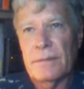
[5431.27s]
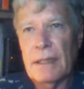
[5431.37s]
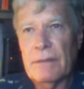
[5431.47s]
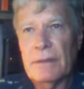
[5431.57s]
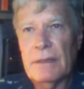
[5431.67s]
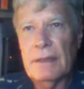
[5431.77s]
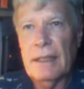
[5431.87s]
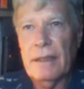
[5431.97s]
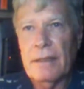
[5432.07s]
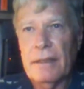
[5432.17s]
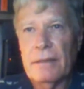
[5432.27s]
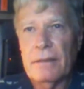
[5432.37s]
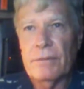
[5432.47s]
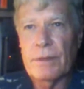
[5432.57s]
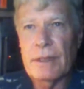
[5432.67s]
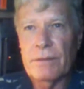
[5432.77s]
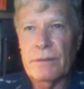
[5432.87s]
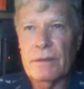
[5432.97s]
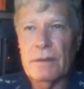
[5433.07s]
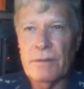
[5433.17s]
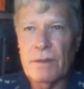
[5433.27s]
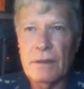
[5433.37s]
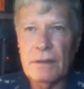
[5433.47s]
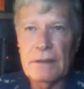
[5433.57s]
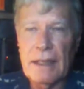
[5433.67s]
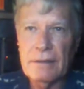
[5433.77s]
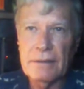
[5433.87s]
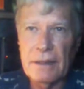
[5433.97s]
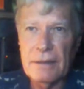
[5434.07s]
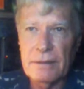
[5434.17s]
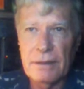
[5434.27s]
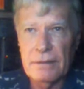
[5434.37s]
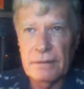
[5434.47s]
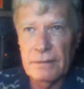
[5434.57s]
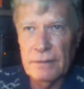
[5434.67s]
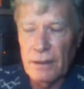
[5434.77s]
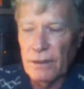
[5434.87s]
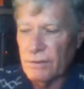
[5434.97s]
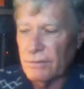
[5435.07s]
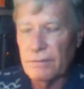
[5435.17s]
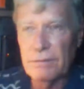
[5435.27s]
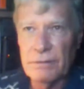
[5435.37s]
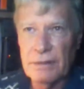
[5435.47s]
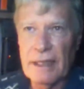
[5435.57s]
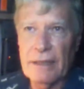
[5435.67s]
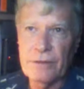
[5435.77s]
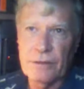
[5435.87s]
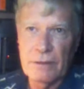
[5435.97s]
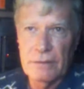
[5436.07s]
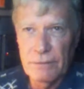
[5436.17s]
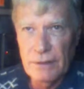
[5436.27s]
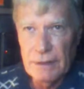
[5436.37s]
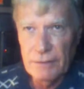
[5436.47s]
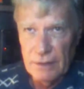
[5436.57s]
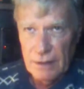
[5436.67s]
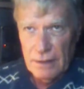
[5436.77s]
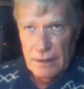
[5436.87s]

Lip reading: 70, 80, whatever, of a heart attack, and that's it, or a cancer, whatever.